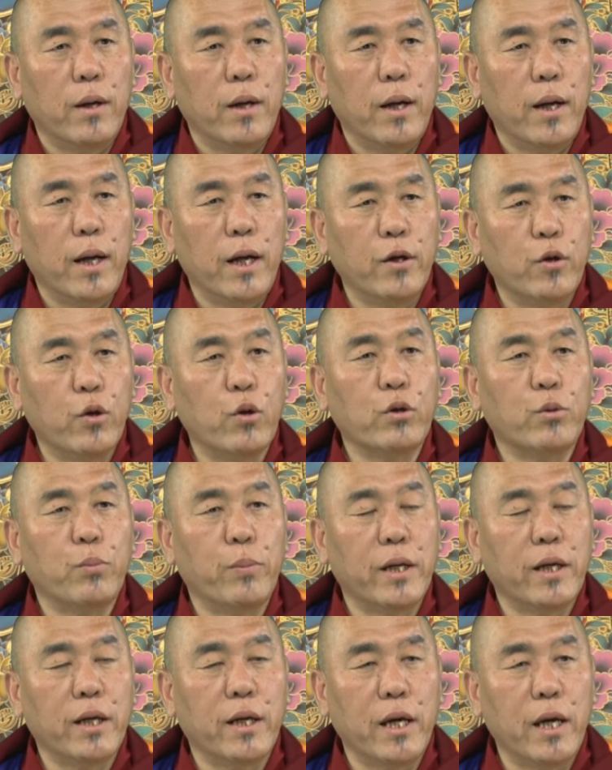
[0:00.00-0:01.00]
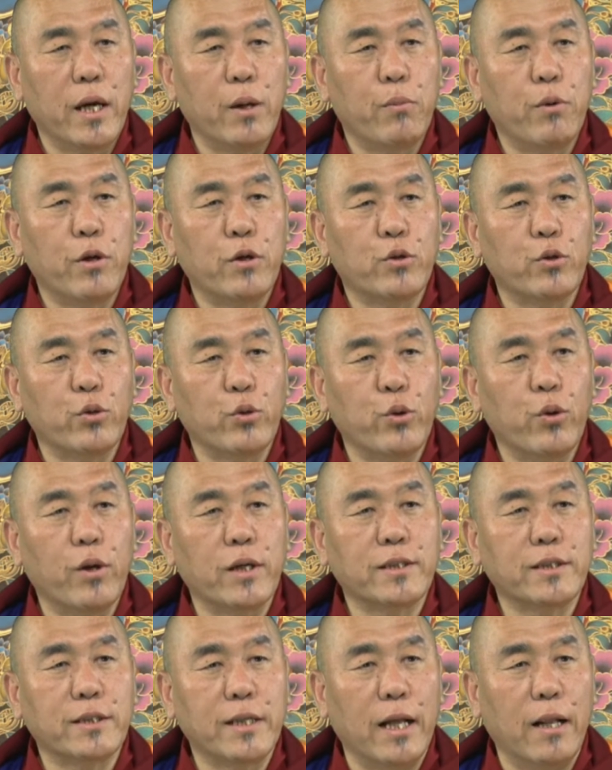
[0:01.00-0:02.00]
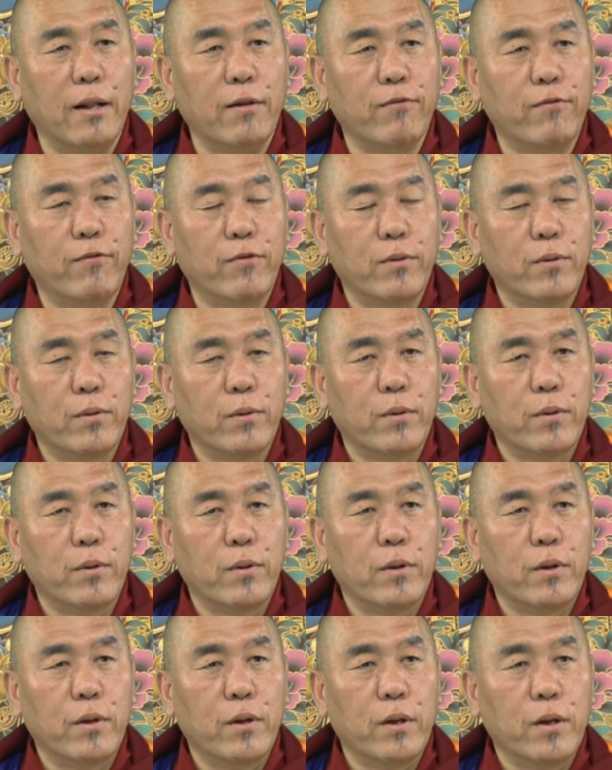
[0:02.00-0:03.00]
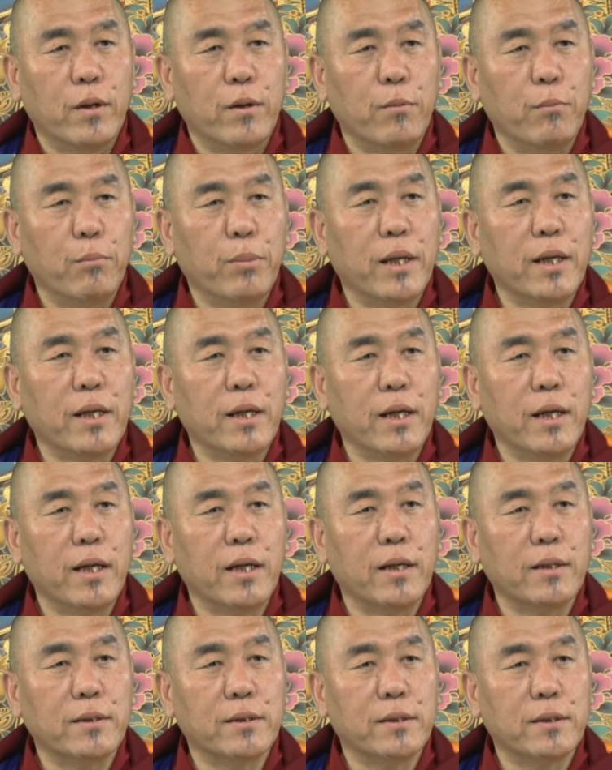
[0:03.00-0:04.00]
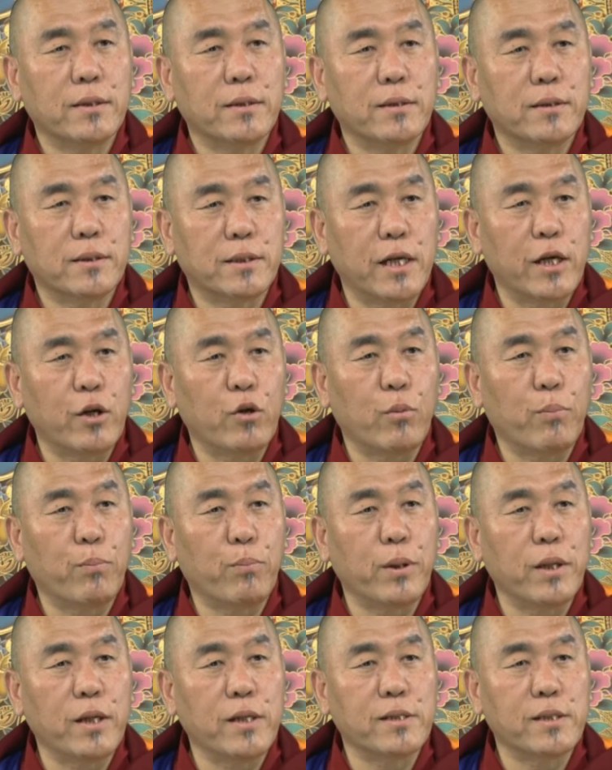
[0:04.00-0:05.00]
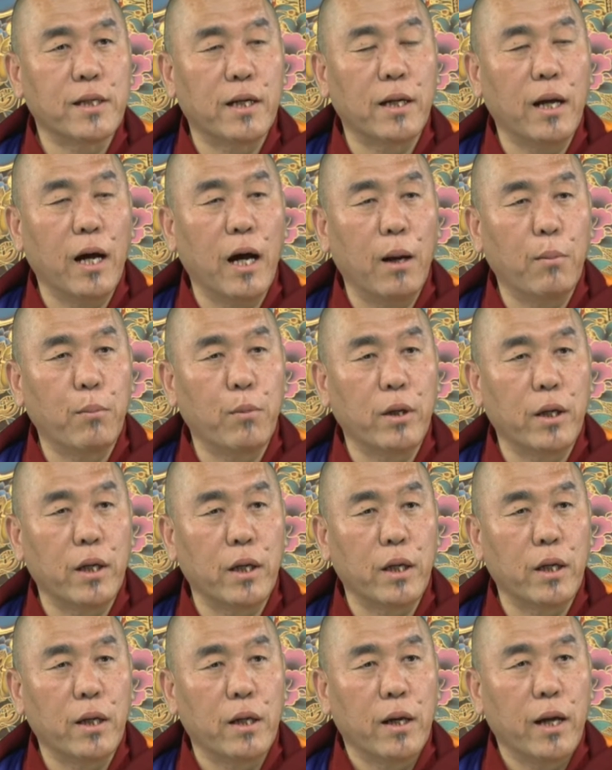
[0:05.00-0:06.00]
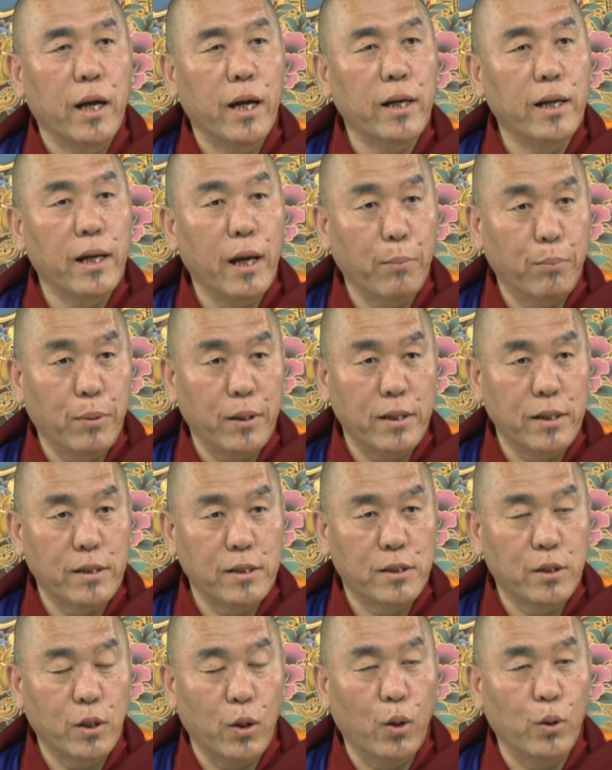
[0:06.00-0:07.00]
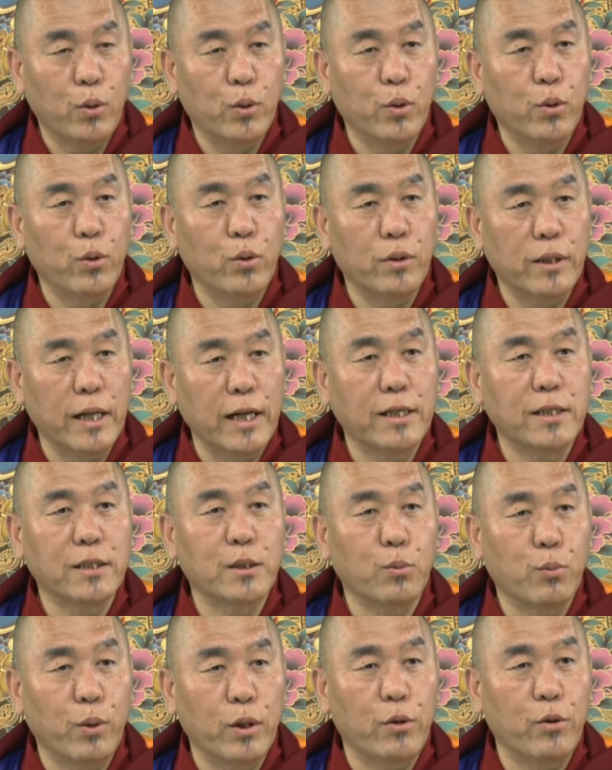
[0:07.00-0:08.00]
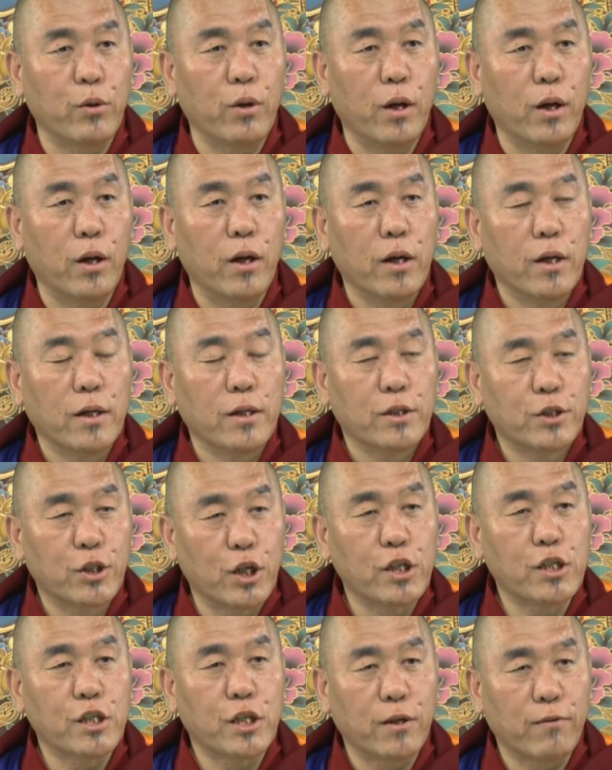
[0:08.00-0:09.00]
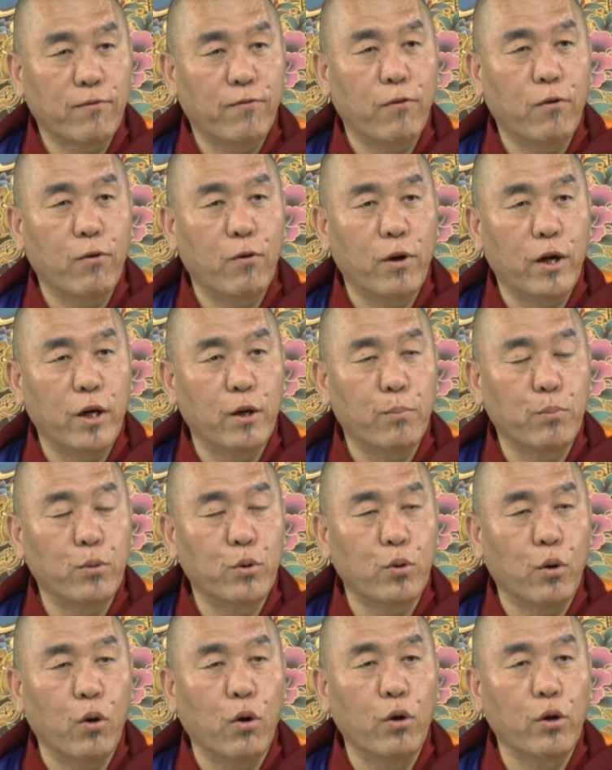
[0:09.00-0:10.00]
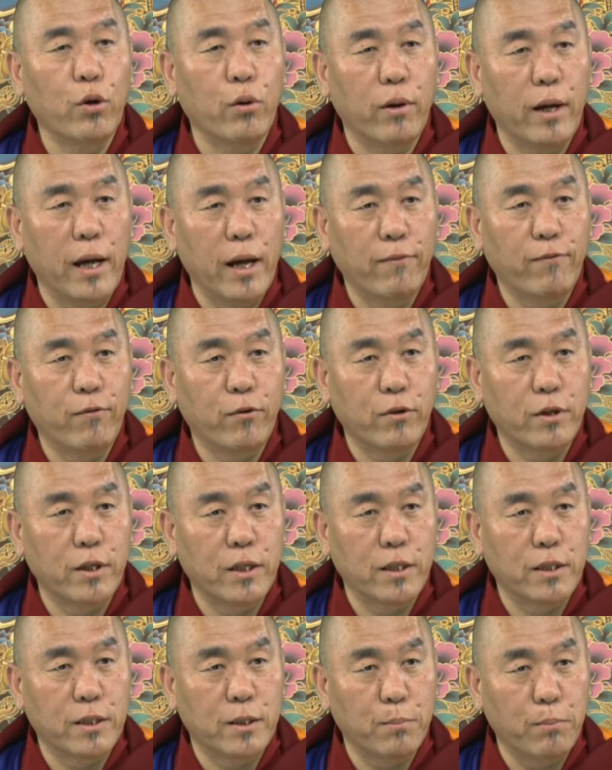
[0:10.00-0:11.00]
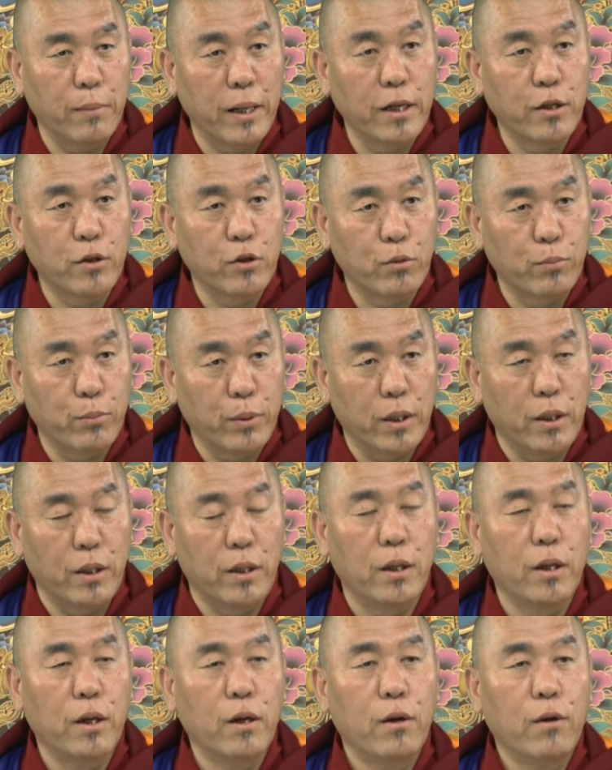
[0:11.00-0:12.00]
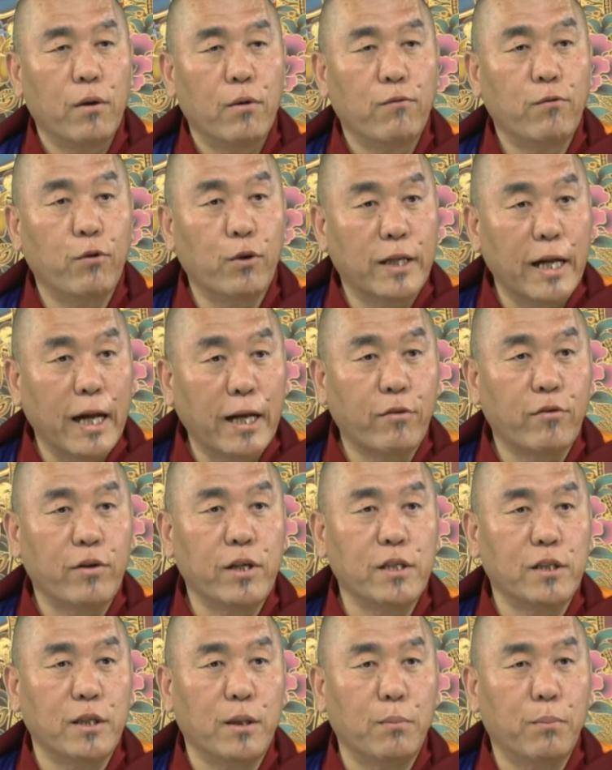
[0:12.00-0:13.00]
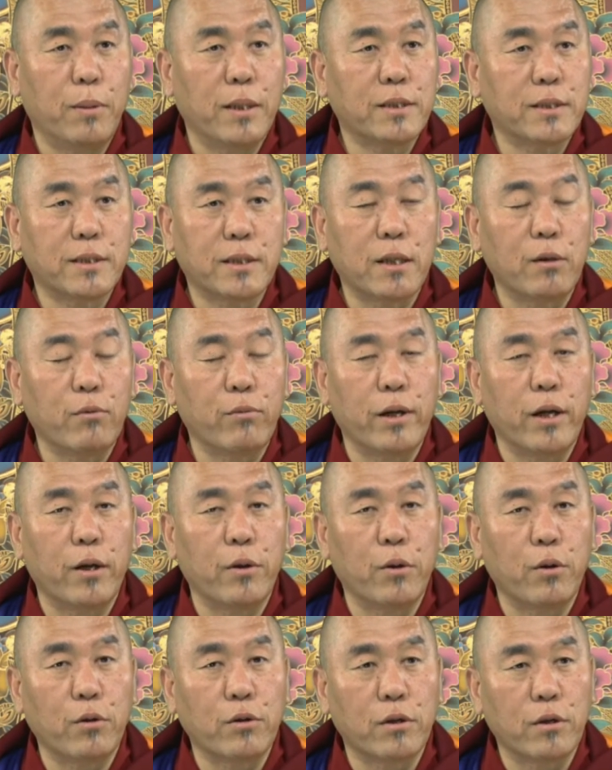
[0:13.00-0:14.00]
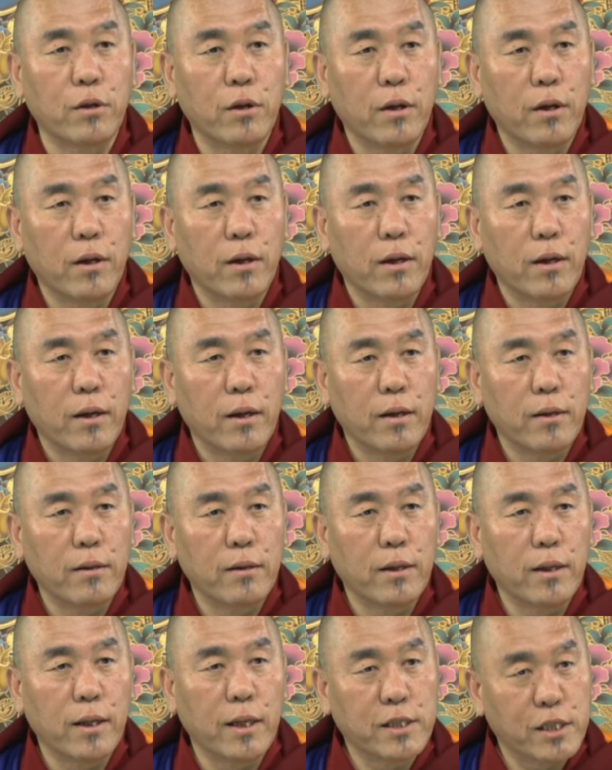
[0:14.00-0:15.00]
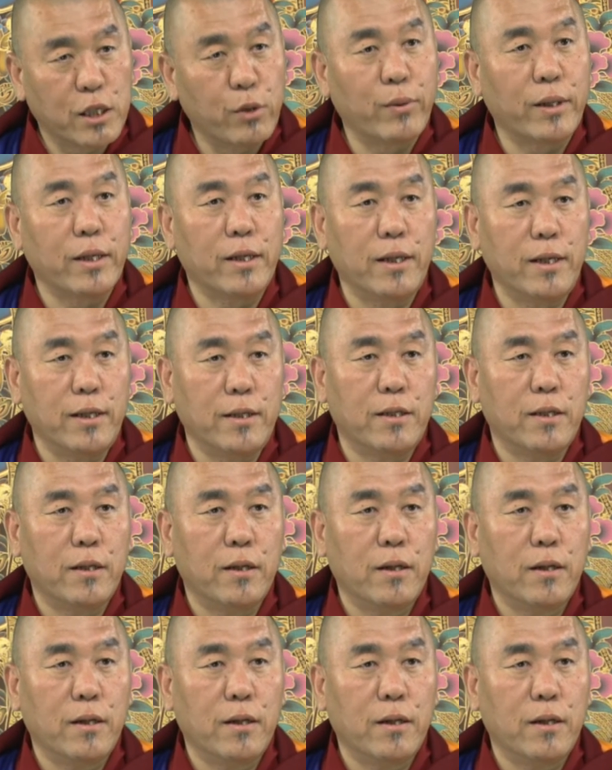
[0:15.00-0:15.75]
and not being able to yourself being in a state of peace and harmony and happiness, although that is what you are searching for and put all your effort is meant to be for that reason, but still we are not achieving it